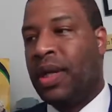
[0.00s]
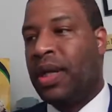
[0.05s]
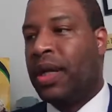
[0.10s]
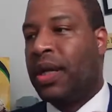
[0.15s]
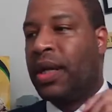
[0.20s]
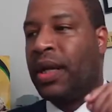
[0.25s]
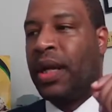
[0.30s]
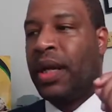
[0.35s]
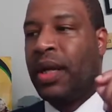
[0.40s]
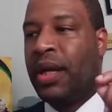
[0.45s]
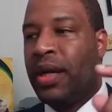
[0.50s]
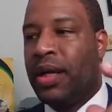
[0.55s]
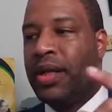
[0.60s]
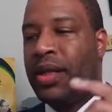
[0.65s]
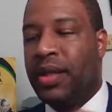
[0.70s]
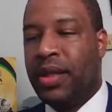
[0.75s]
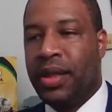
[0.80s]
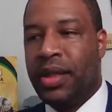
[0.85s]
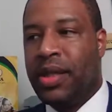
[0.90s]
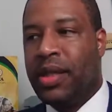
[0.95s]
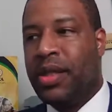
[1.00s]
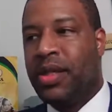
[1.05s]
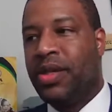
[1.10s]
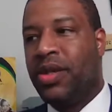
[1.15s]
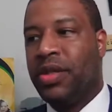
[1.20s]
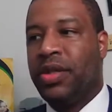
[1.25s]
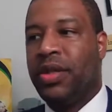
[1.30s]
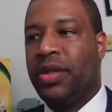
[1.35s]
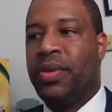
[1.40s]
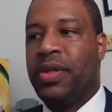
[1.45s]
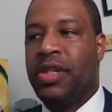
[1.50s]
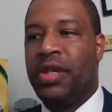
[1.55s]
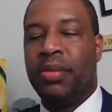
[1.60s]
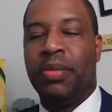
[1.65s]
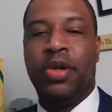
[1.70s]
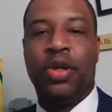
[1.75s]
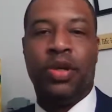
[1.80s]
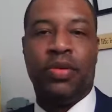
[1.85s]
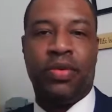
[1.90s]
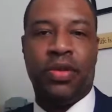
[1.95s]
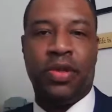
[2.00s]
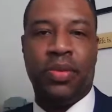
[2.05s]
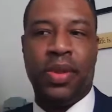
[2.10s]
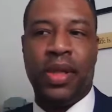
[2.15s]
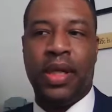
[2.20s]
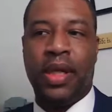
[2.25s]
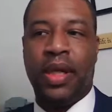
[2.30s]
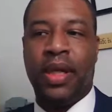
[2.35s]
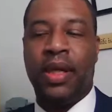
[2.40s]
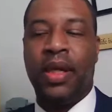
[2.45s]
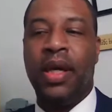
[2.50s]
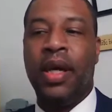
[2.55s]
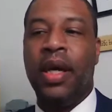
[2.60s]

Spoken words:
And I got into this discussion with somebody over the weekend,